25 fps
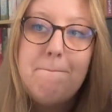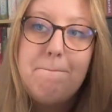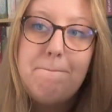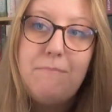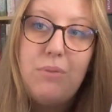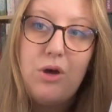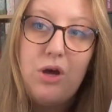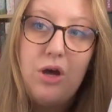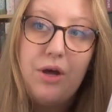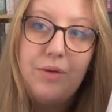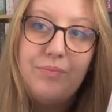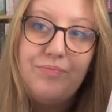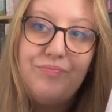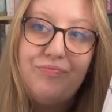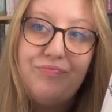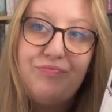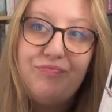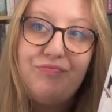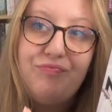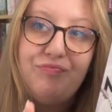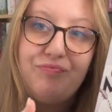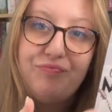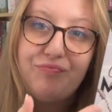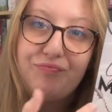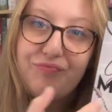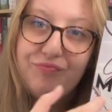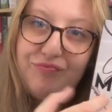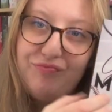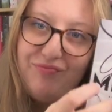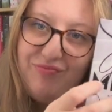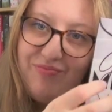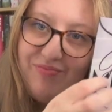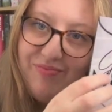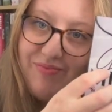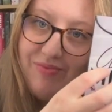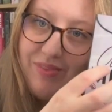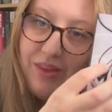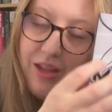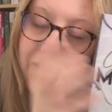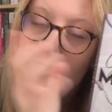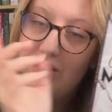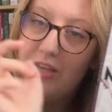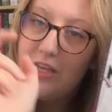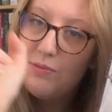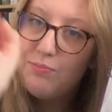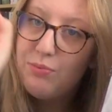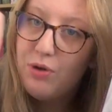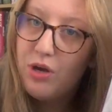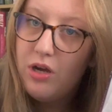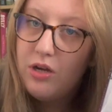But
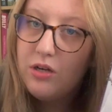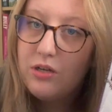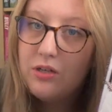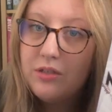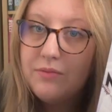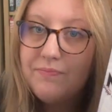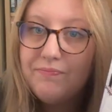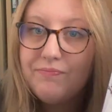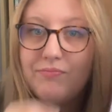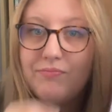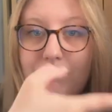this book,